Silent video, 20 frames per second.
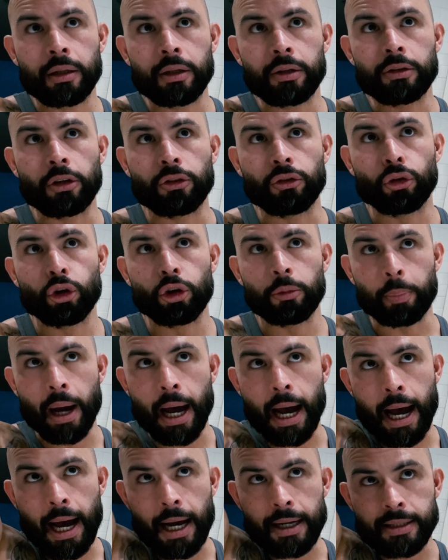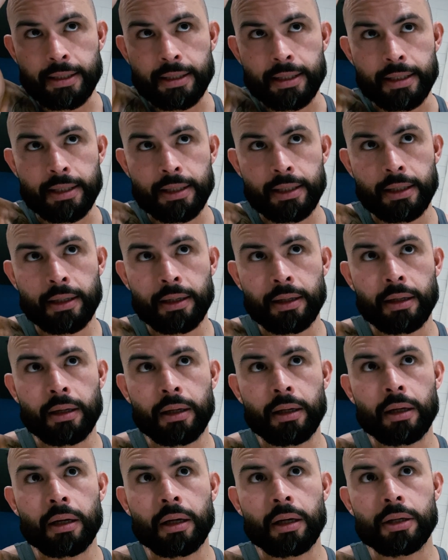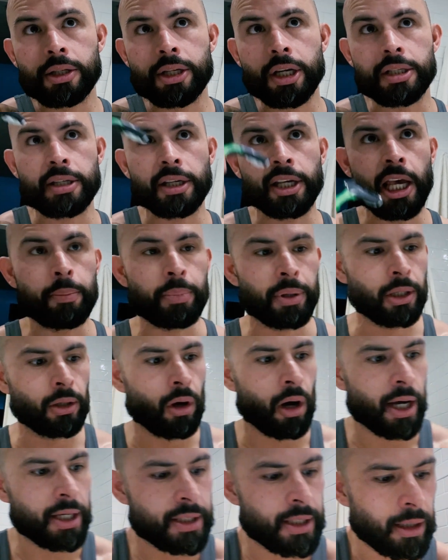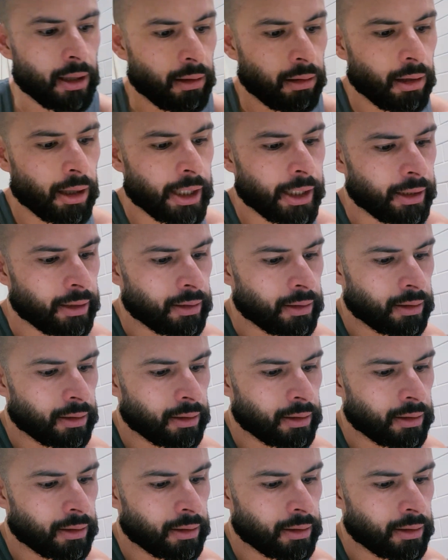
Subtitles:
to 2 passes, just to keep it nice and clean.